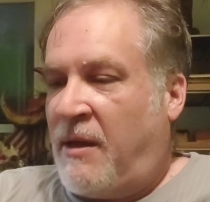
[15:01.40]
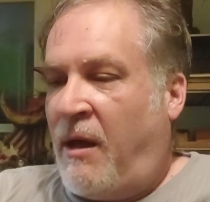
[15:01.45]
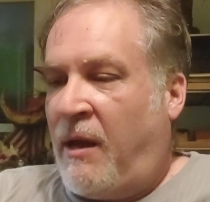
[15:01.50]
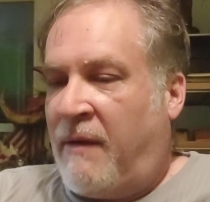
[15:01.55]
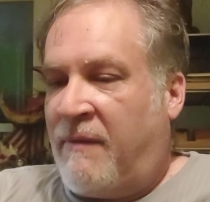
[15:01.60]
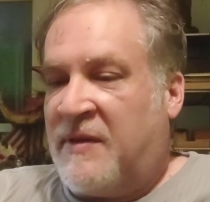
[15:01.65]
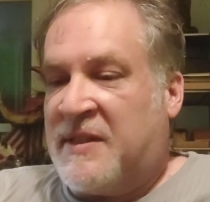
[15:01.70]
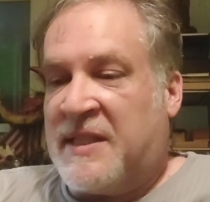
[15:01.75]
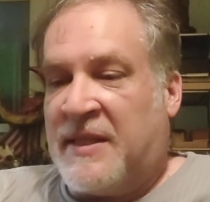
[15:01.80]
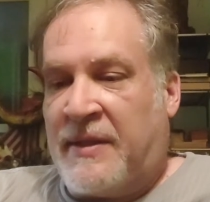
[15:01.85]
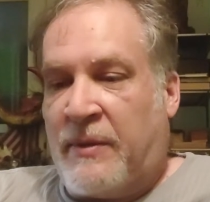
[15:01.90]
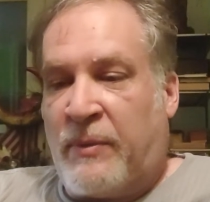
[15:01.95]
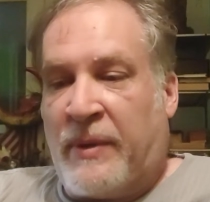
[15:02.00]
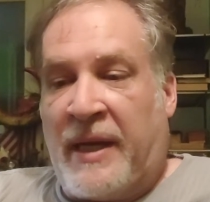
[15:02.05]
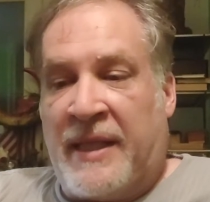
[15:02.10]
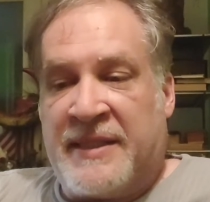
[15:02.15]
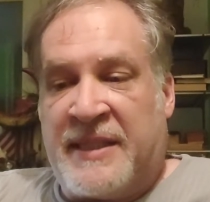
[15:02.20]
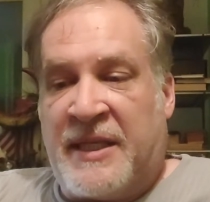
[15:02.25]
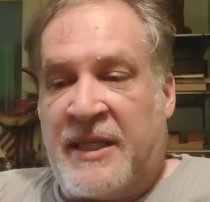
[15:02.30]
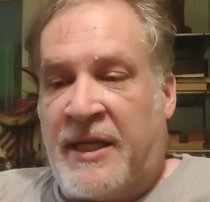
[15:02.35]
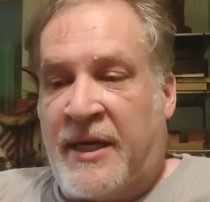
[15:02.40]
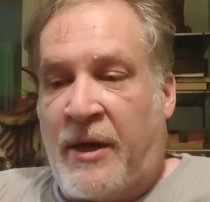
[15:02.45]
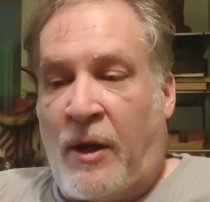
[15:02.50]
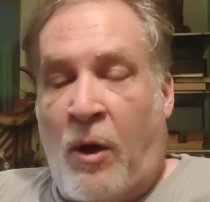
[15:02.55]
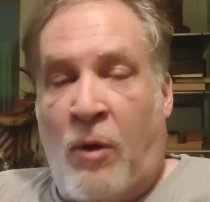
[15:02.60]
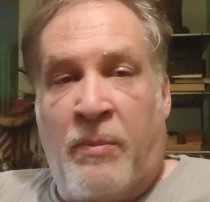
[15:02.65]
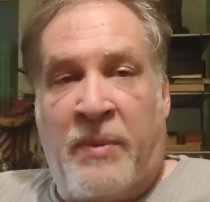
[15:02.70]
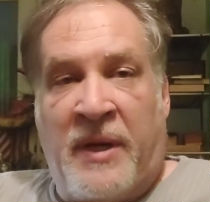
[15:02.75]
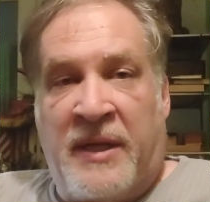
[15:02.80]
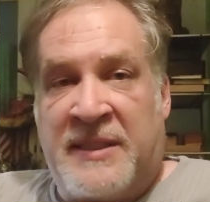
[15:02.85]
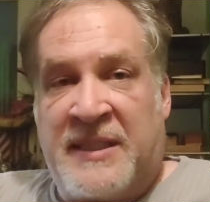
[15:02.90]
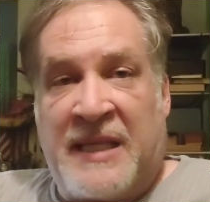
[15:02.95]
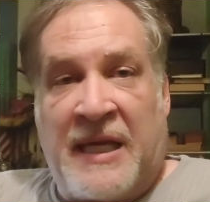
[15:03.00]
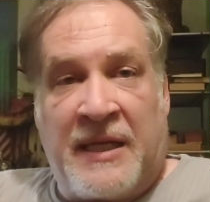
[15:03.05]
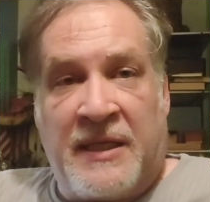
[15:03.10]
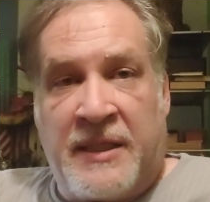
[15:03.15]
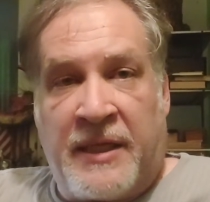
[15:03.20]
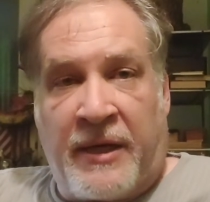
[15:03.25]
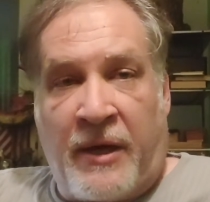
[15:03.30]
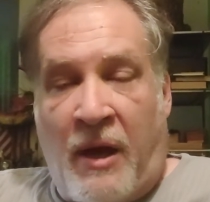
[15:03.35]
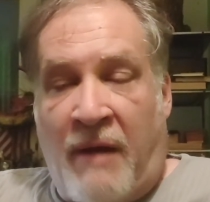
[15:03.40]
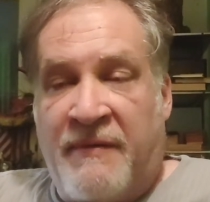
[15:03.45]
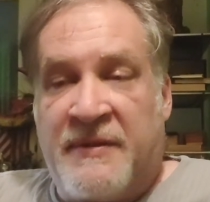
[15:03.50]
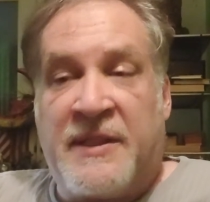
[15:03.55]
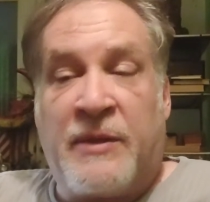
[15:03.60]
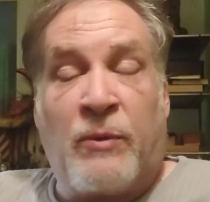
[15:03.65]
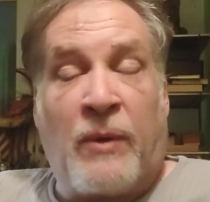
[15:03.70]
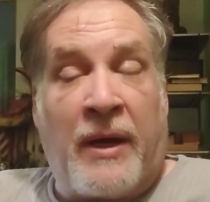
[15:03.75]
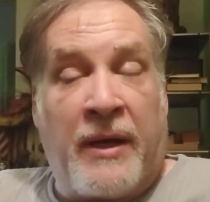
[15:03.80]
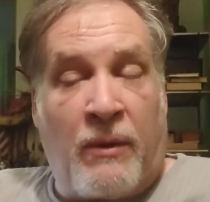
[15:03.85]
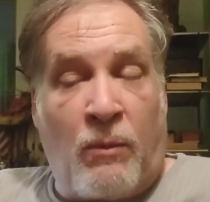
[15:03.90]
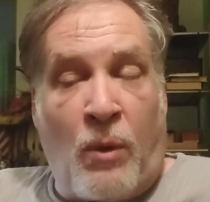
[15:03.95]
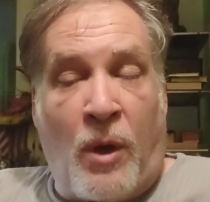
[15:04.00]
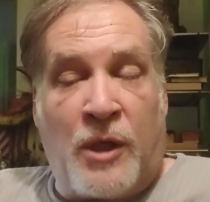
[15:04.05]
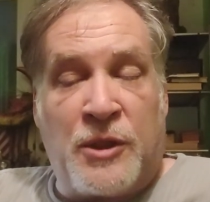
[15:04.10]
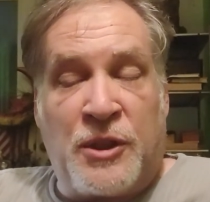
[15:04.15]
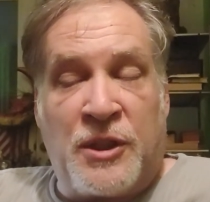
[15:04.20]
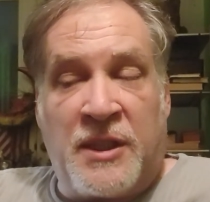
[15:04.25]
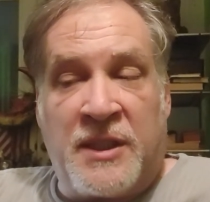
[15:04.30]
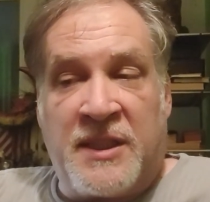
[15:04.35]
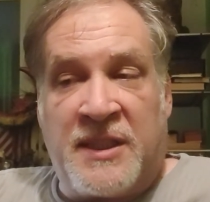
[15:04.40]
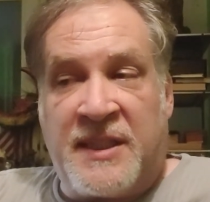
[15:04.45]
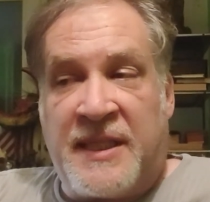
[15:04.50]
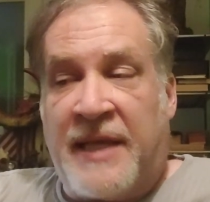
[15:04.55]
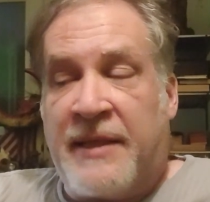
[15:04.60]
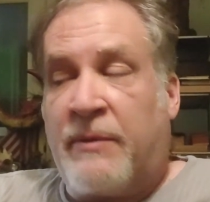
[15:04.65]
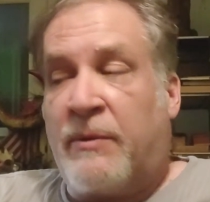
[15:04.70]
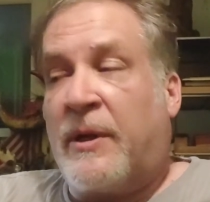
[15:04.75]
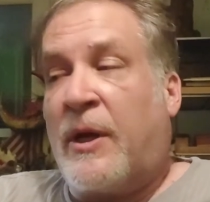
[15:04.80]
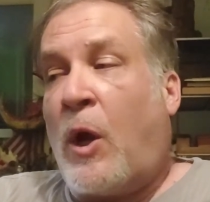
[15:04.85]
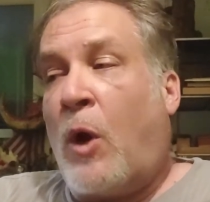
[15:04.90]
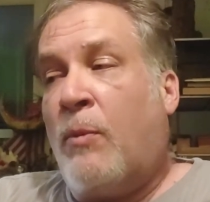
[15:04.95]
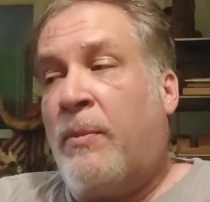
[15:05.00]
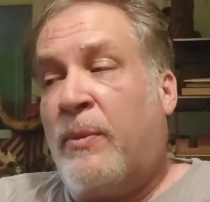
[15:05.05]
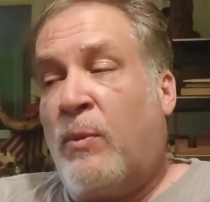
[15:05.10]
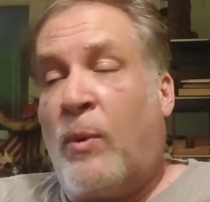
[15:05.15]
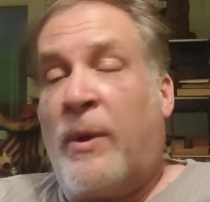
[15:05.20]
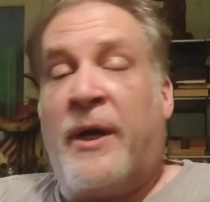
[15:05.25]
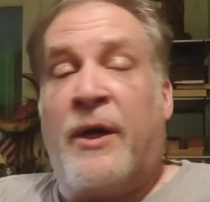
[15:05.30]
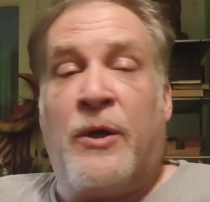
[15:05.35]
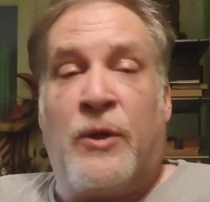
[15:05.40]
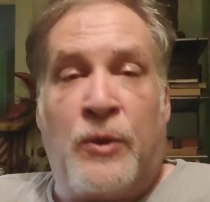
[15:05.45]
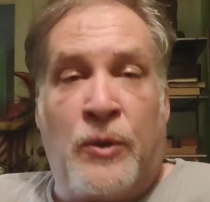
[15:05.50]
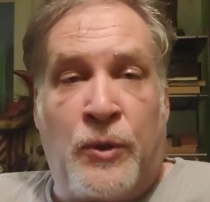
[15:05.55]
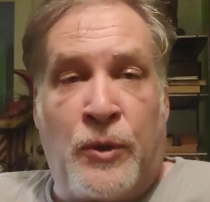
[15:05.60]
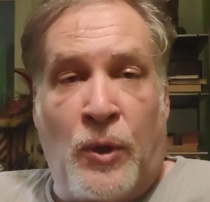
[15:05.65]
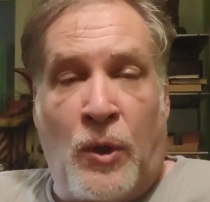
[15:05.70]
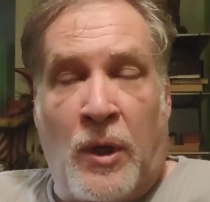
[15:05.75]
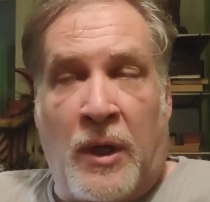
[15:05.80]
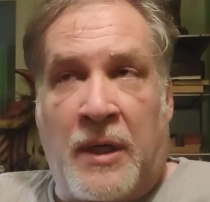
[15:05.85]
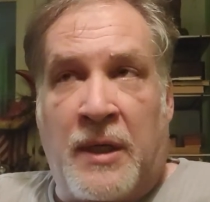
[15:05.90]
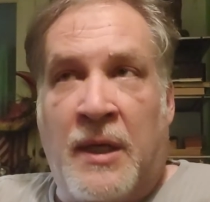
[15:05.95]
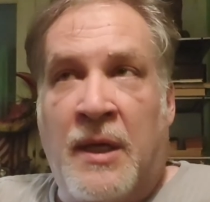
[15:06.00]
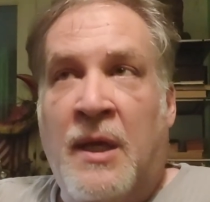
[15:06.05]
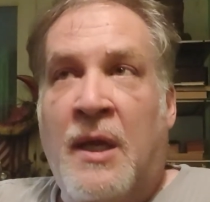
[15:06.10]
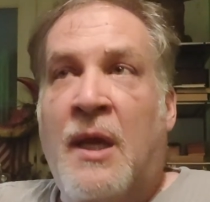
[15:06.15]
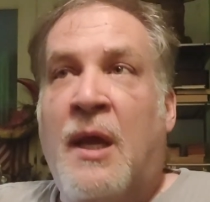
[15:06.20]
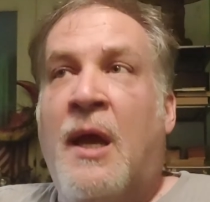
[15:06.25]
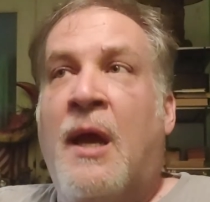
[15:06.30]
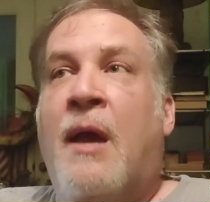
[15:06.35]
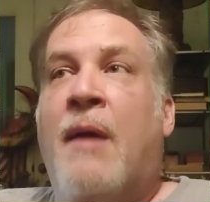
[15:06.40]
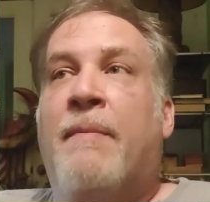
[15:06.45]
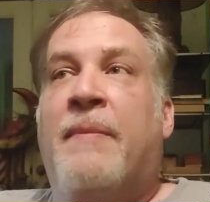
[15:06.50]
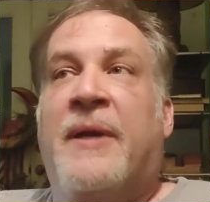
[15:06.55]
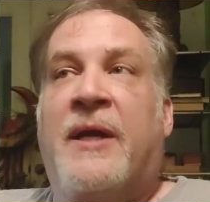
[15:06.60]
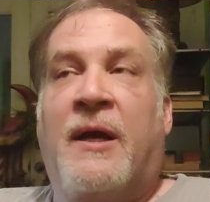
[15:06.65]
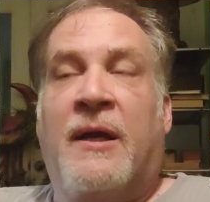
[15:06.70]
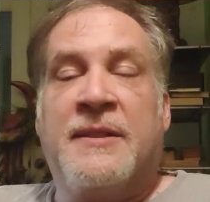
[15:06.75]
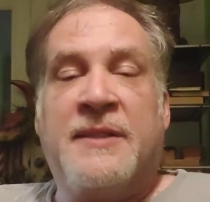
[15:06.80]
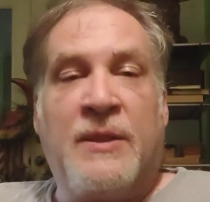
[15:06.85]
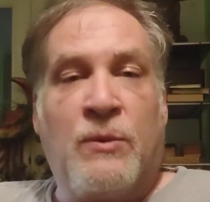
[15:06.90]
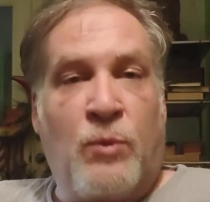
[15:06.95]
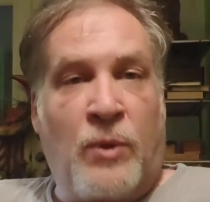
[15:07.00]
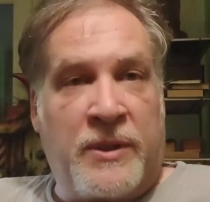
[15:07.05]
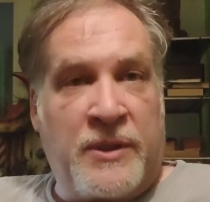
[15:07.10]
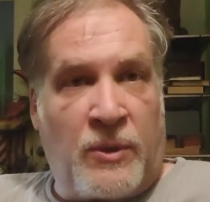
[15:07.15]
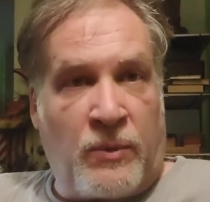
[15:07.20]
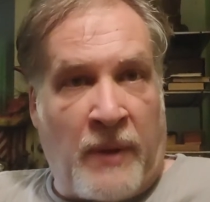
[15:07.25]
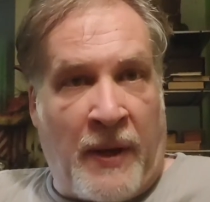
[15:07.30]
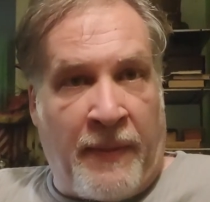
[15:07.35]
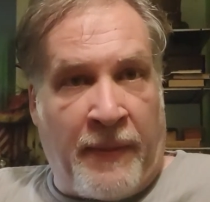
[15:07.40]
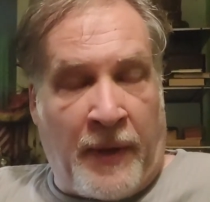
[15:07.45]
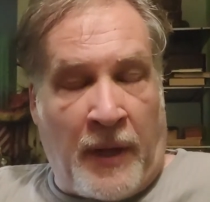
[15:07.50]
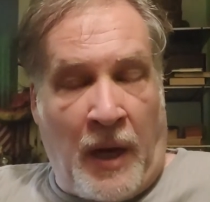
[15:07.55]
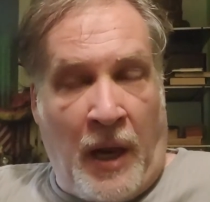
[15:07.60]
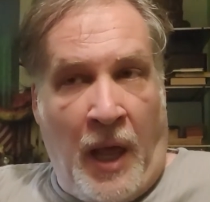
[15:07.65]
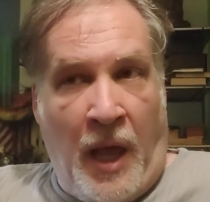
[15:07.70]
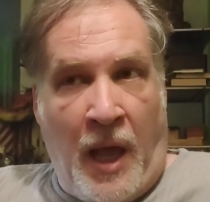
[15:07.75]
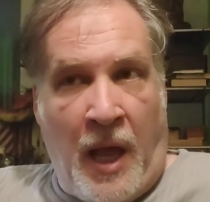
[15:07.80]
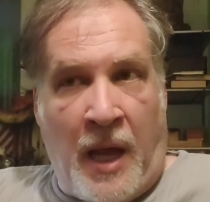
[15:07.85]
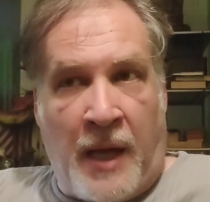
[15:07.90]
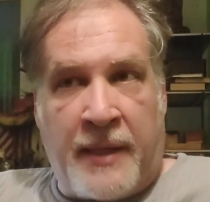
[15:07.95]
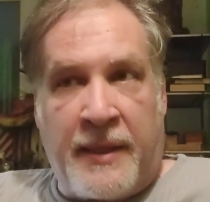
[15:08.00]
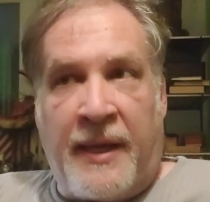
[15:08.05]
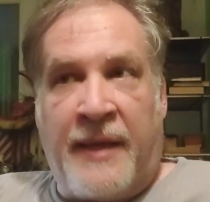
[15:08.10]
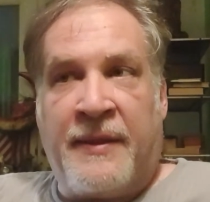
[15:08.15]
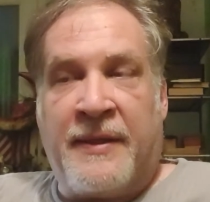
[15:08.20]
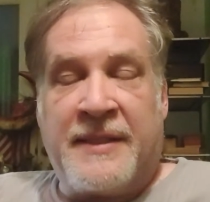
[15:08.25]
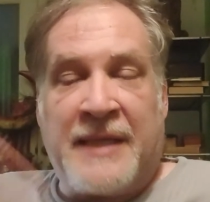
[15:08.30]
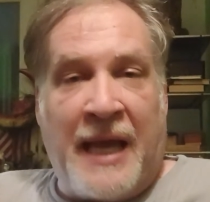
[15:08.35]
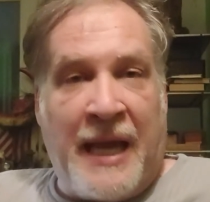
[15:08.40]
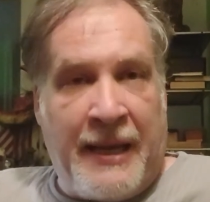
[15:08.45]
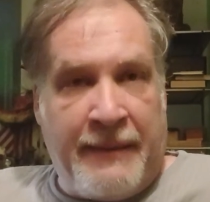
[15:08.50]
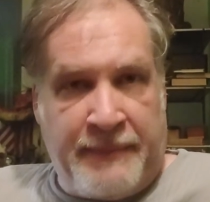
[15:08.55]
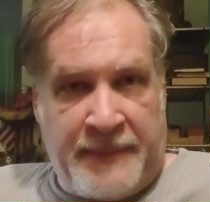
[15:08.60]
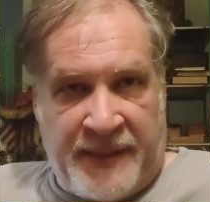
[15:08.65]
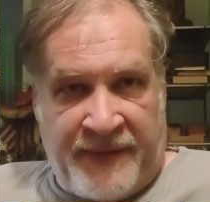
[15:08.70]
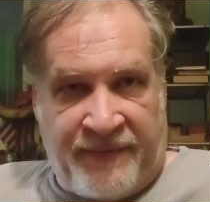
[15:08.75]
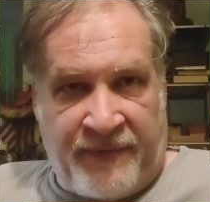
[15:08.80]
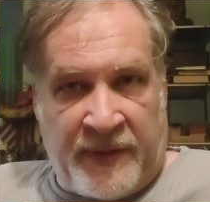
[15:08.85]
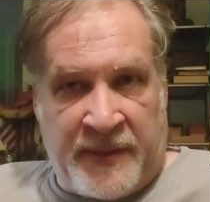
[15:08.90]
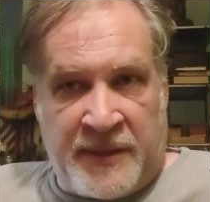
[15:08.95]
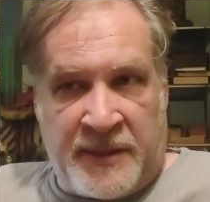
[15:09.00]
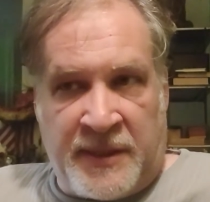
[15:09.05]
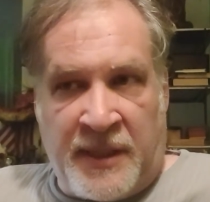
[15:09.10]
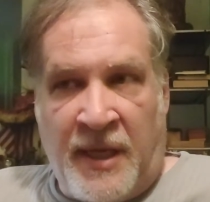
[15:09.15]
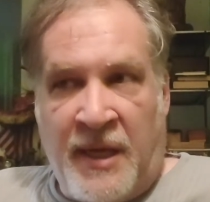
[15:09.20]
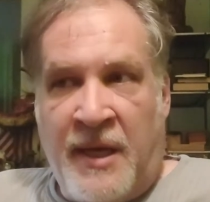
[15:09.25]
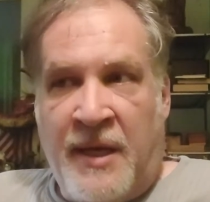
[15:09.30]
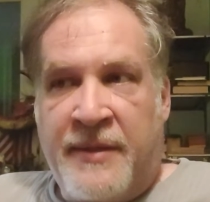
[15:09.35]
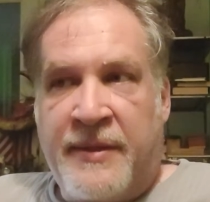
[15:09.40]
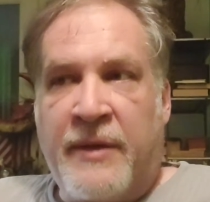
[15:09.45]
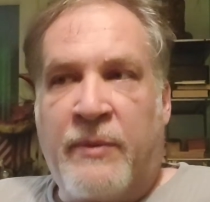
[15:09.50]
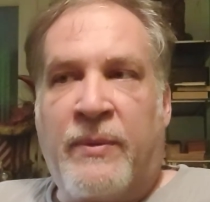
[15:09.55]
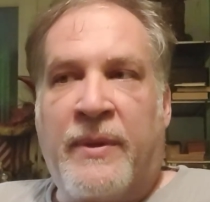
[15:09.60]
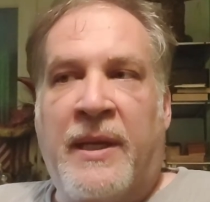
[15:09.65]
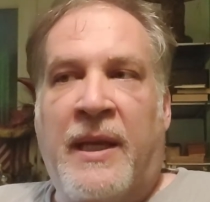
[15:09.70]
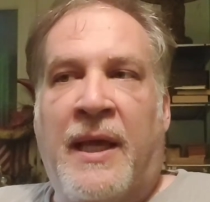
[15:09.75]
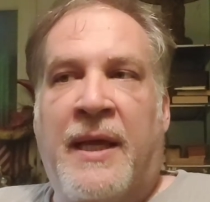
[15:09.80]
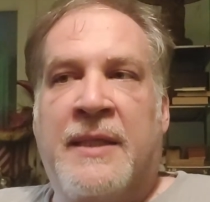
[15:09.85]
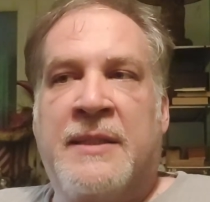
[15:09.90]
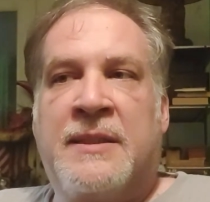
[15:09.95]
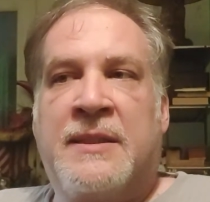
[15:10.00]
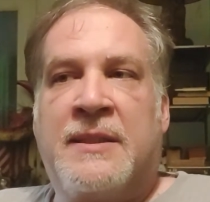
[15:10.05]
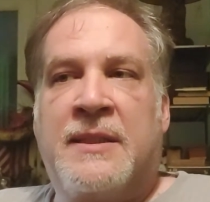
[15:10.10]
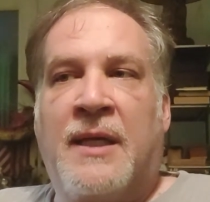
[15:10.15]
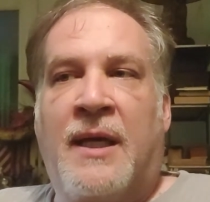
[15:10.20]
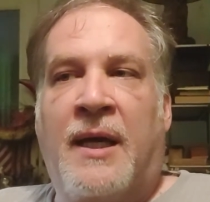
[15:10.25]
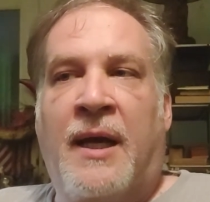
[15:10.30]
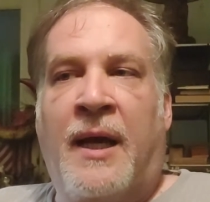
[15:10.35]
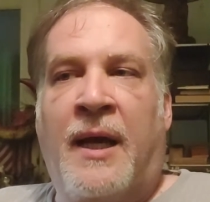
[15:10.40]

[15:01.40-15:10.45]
all of a sudden they realized they needed to open a secondary office. They were out of Washington State. They were going to open one in New York because they worked around the clock and the time difference. They realized